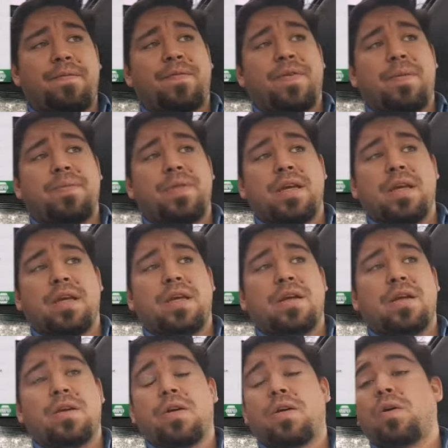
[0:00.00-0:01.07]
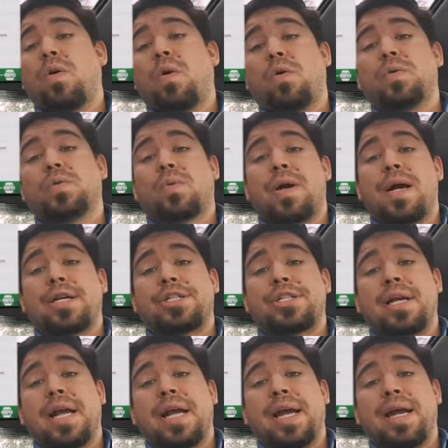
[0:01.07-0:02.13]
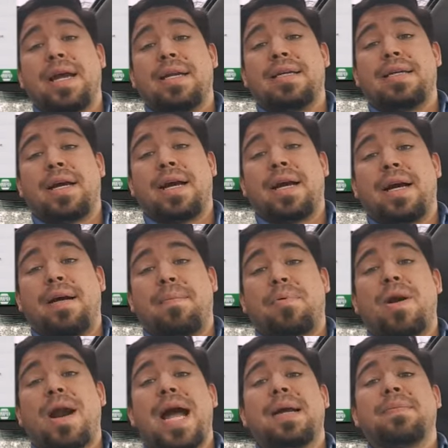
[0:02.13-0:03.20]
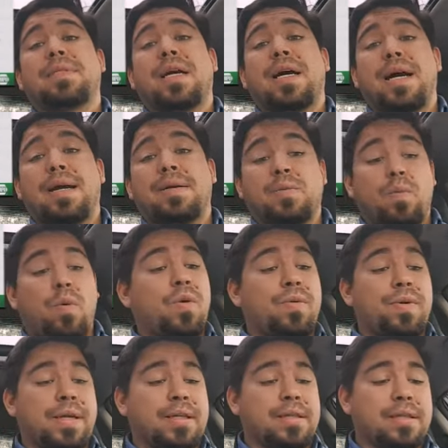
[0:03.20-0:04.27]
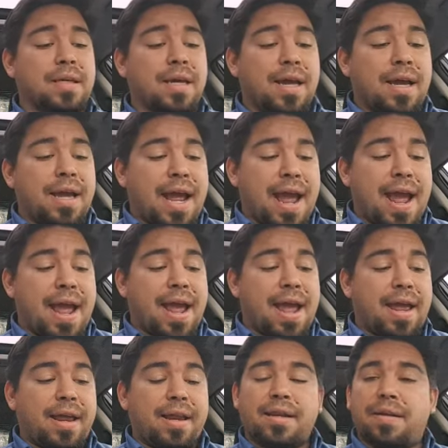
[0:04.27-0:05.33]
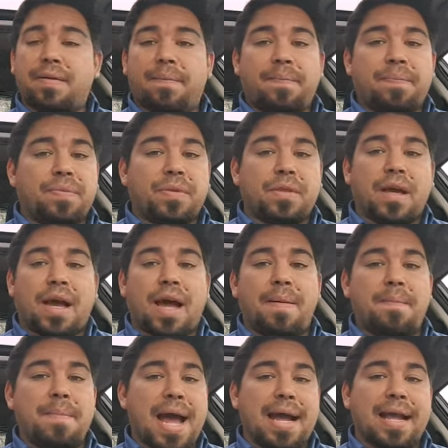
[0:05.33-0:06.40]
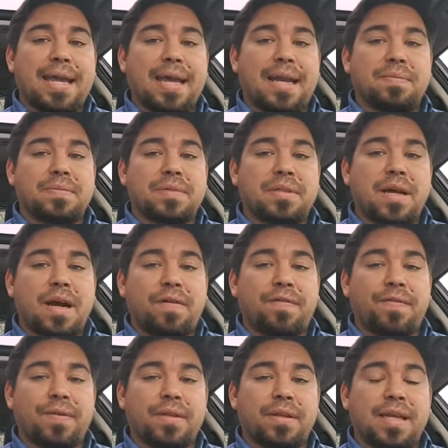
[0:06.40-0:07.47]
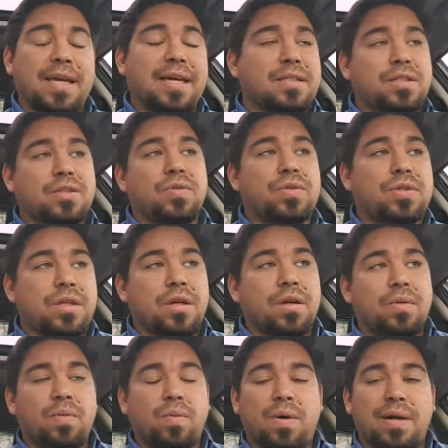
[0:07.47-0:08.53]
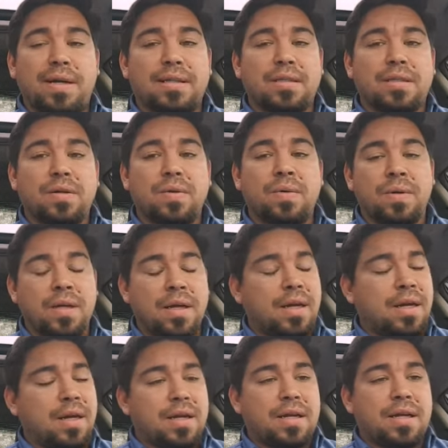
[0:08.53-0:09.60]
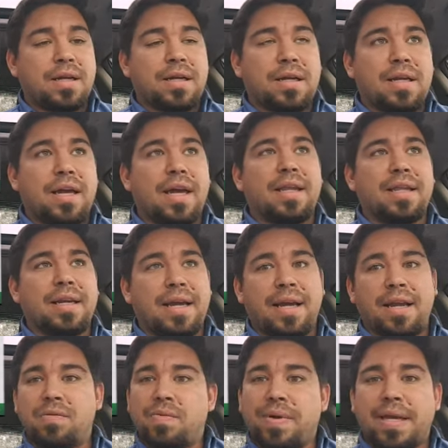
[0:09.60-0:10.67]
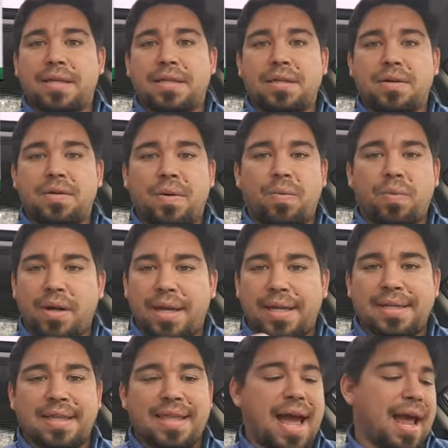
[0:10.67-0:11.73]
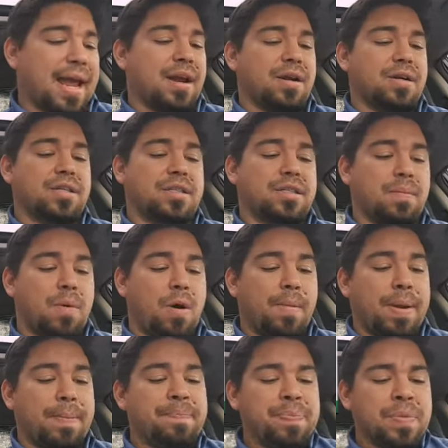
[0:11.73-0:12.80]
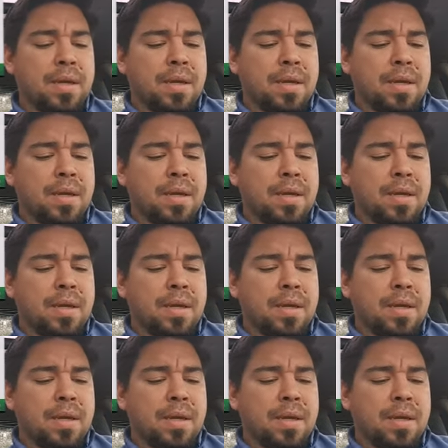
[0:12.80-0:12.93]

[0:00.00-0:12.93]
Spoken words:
from the Gold Rush and Prime times Maurice, and the comeback kid himself, Kid Sucio, 1 and 2, killing it in week 2, and we'll get to that here in just a moment.